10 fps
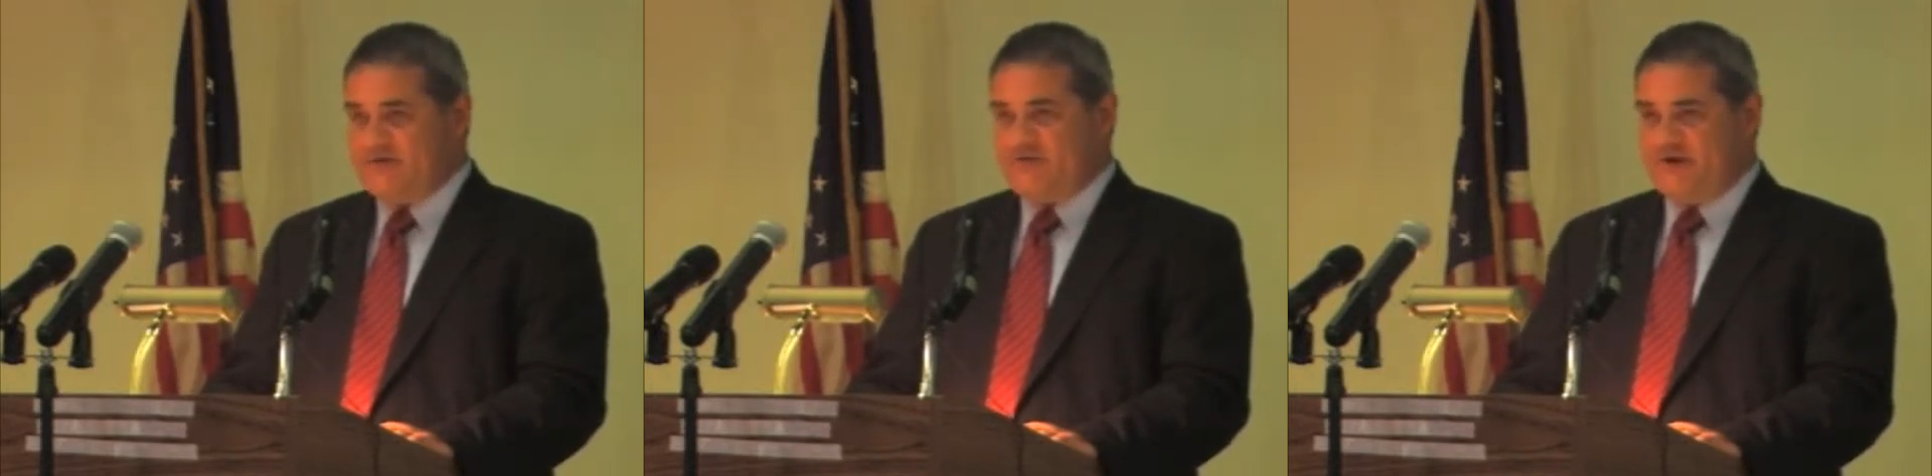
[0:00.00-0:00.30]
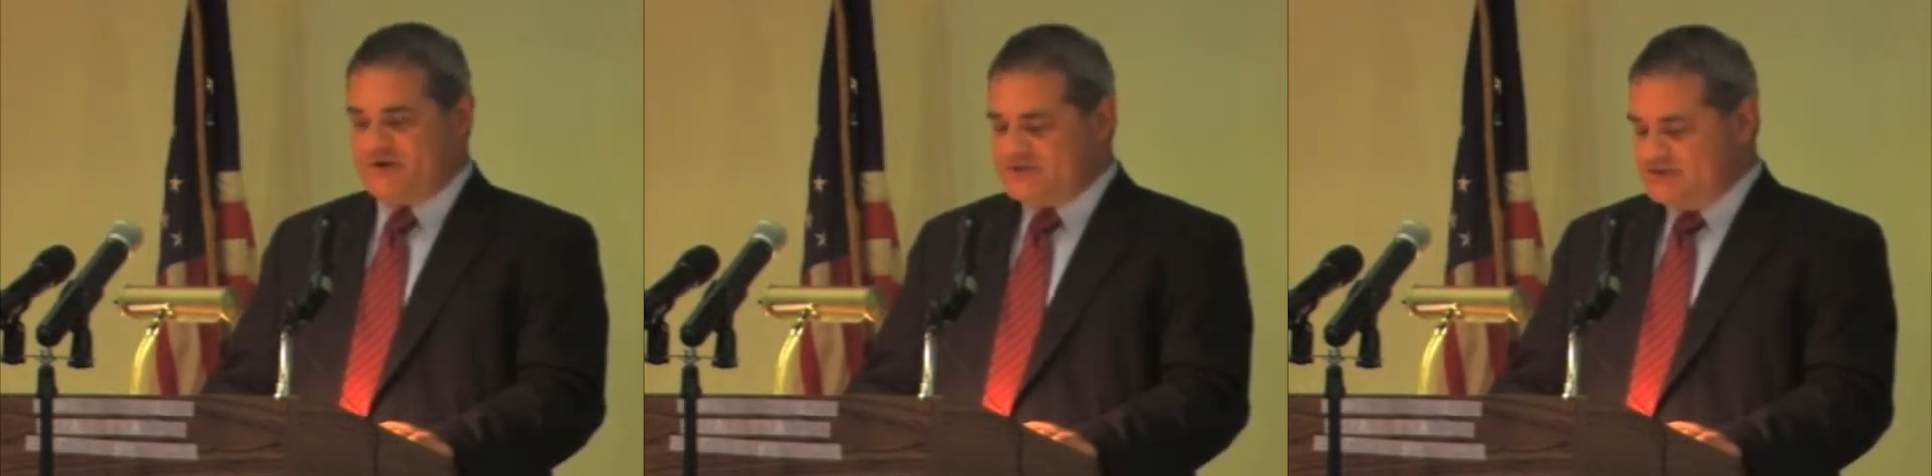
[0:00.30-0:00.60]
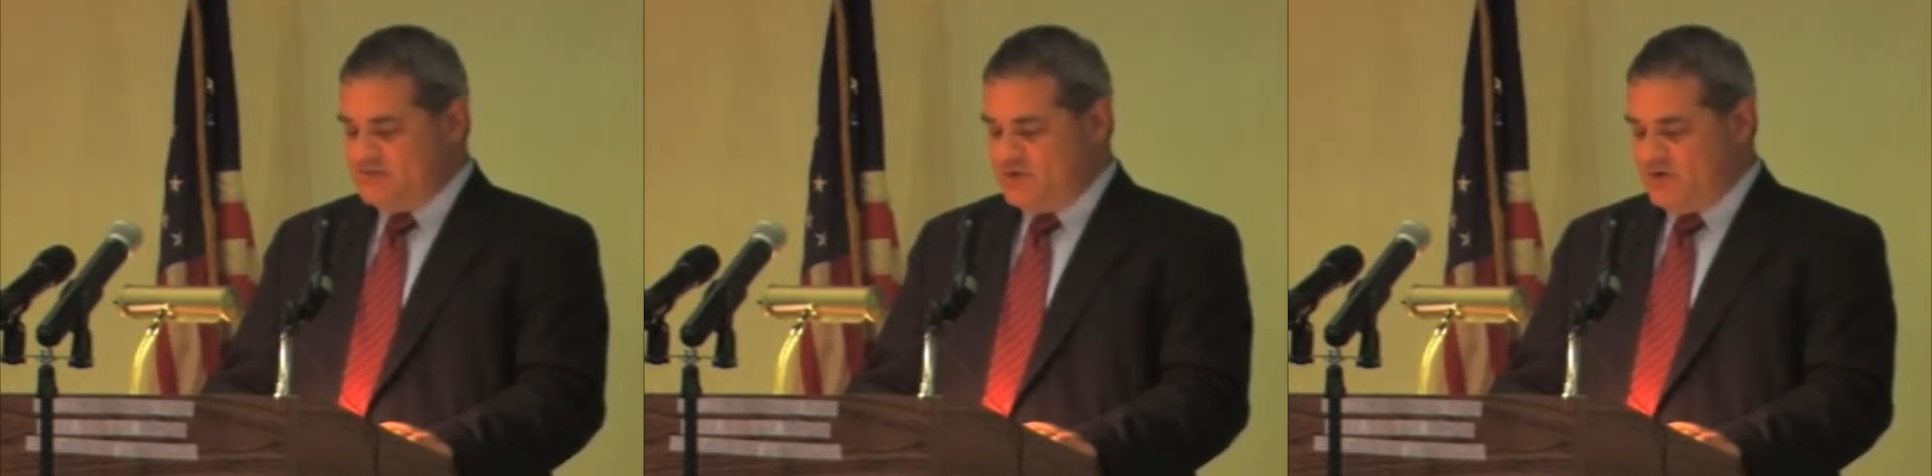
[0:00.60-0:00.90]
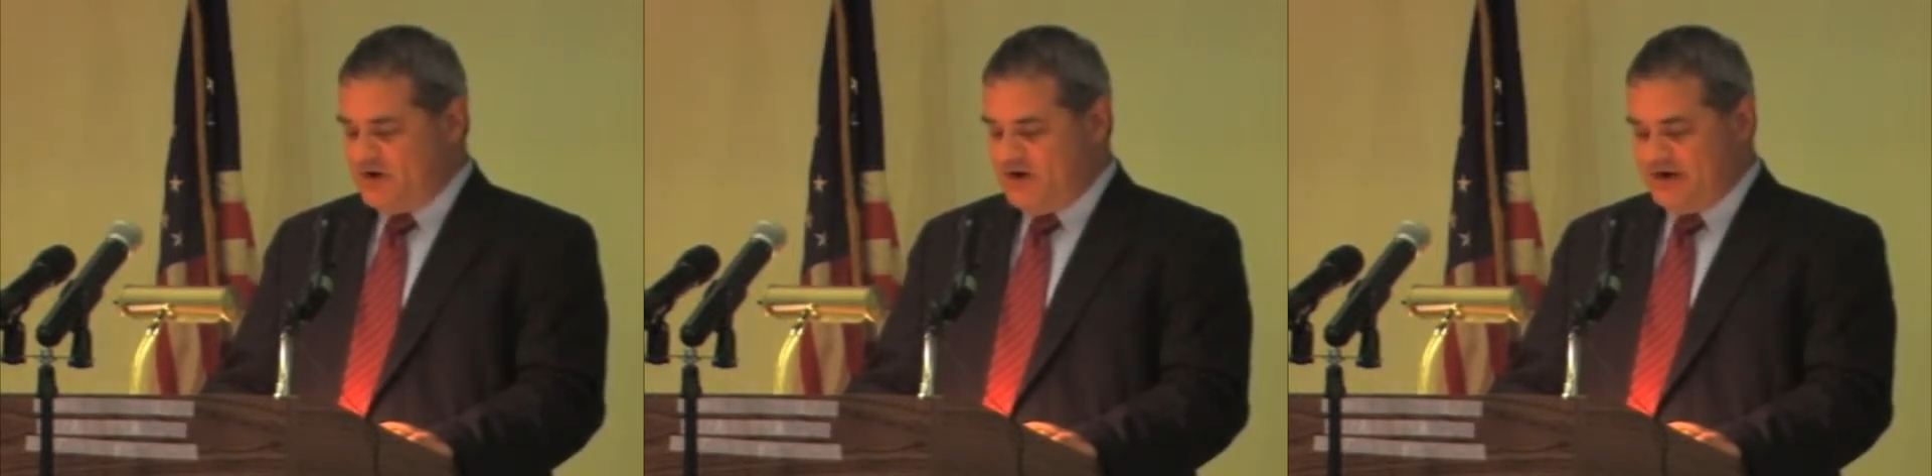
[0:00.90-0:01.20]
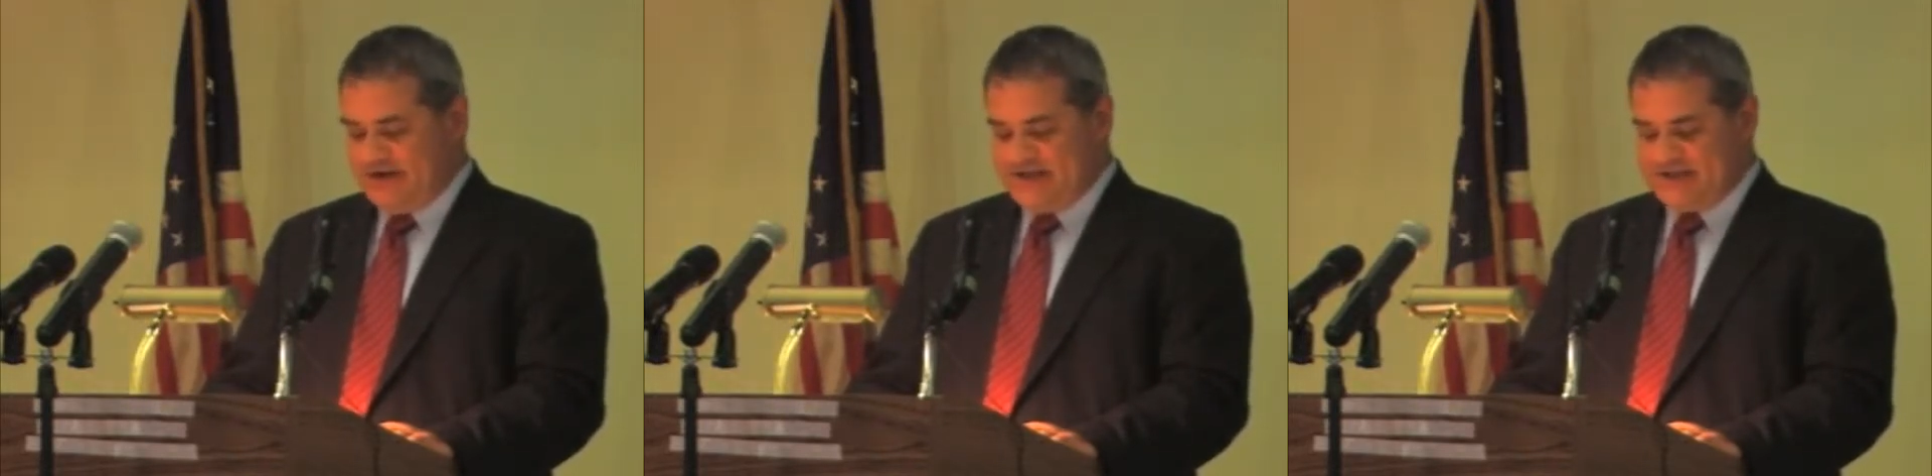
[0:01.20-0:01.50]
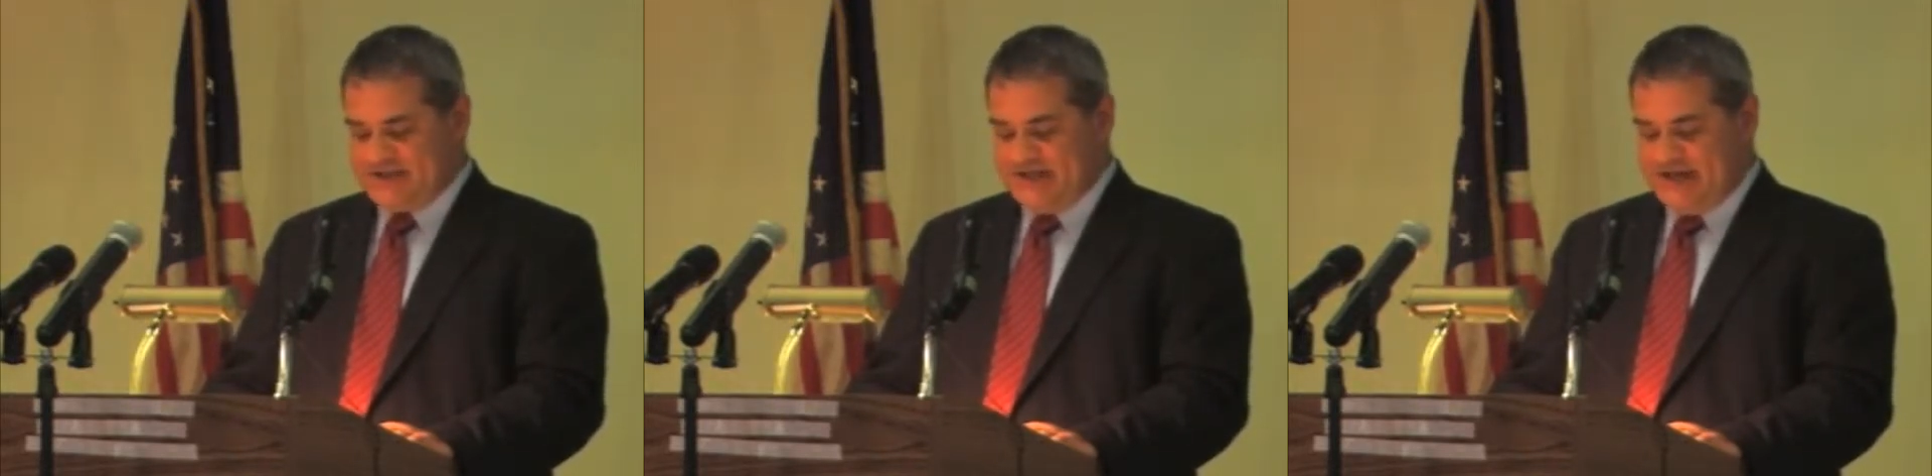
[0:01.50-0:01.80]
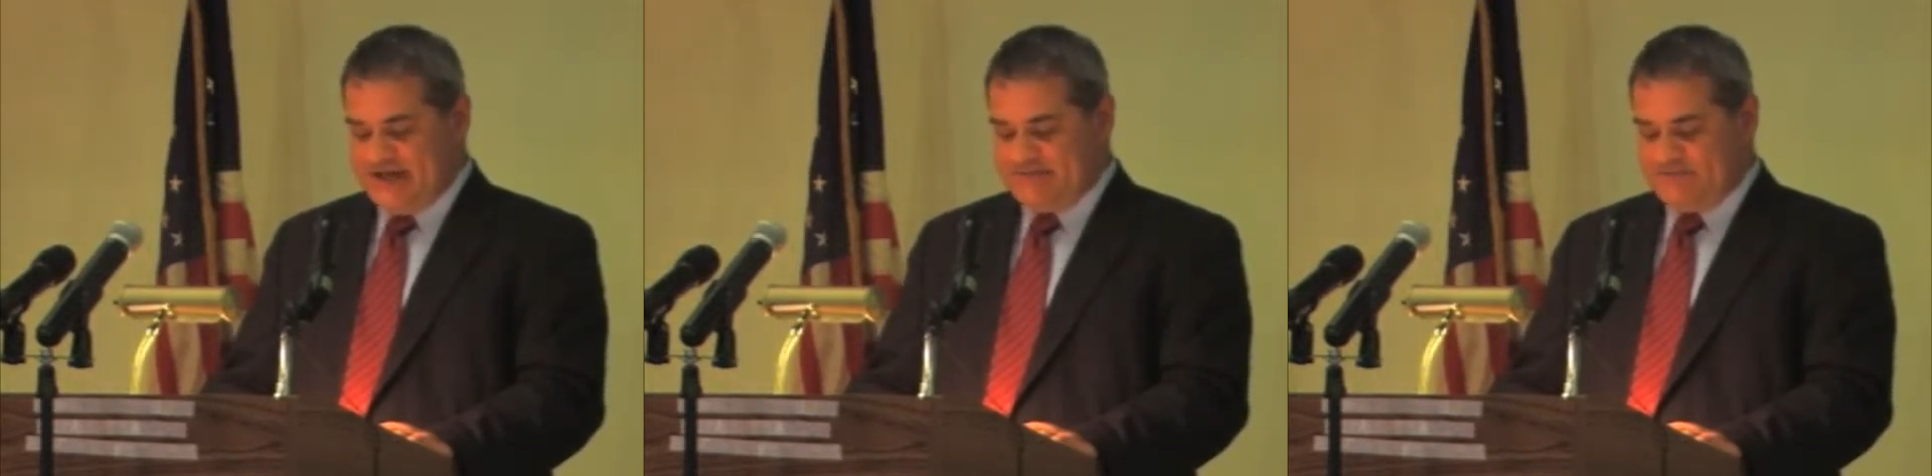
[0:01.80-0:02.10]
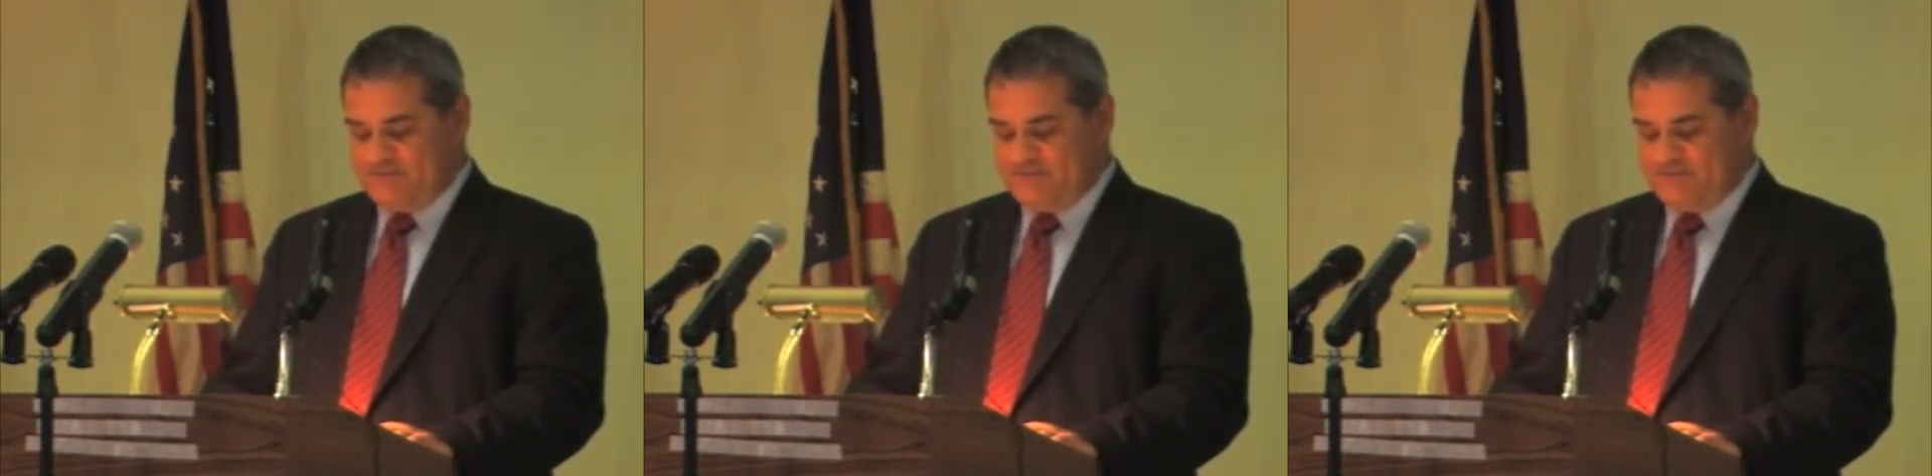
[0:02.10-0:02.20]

for your support on Election Day.